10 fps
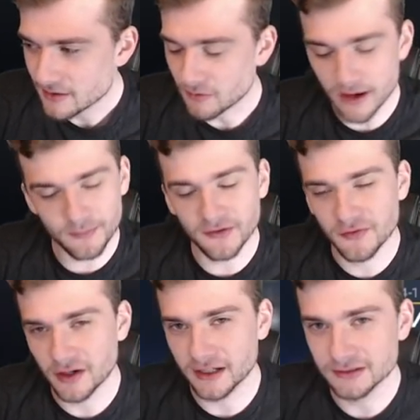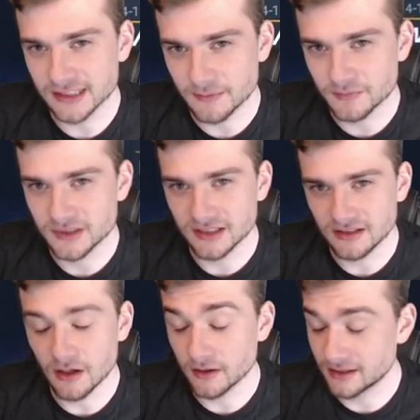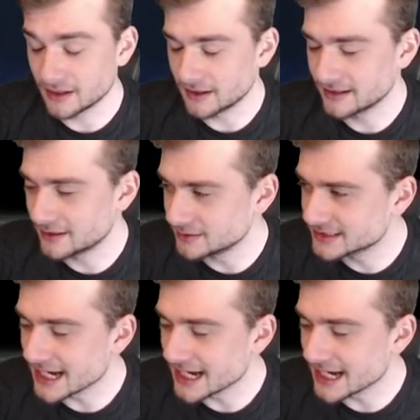right before it goes up to uh, goes